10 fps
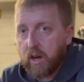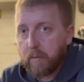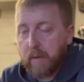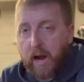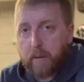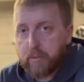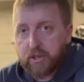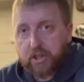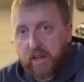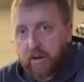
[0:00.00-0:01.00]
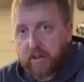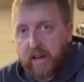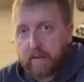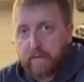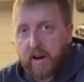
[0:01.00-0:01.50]
I appreciate all
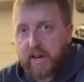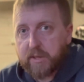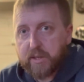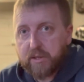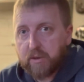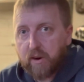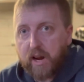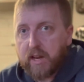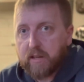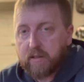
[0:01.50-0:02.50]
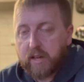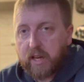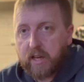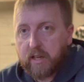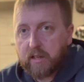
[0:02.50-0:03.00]
that advice. It's great.
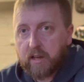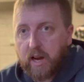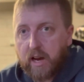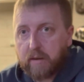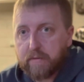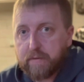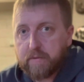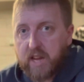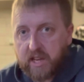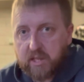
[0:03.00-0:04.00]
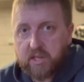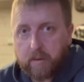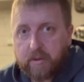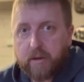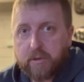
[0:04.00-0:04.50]
And I've taken
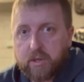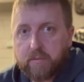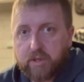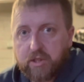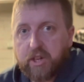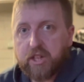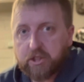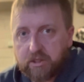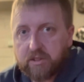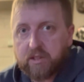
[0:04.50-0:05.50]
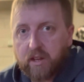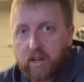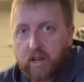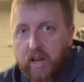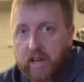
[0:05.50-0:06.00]
some of those suggestions
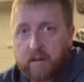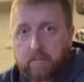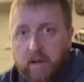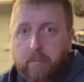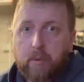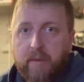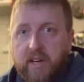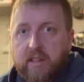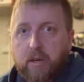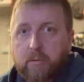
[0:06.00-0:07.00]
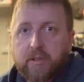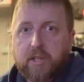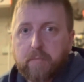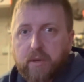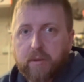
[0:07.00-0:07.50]
and implemented them on
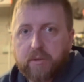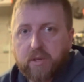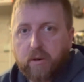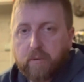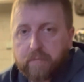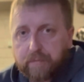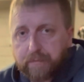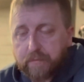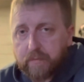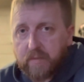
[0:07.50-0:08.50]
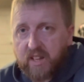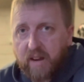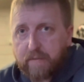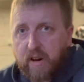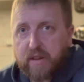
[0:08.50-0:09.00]
this build. So
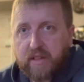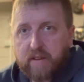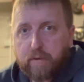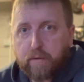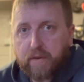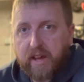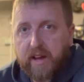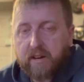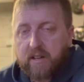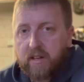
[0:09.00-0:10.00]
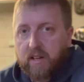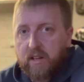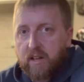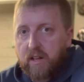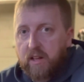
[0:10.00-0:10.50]
I'm very thankful for that.
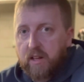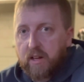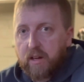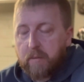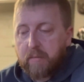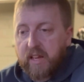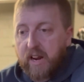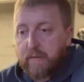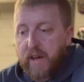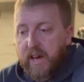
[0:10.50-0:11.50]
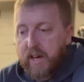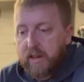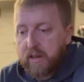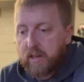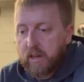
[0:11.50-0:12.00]
And I've
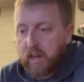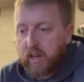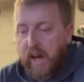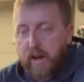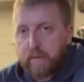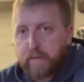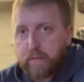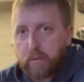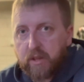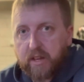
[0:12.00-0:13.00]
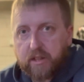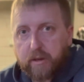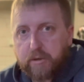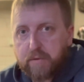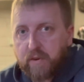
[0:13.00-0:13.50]
had a lot of really
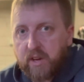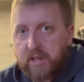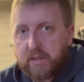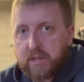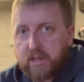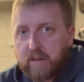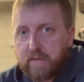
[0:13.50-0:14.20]
close friends and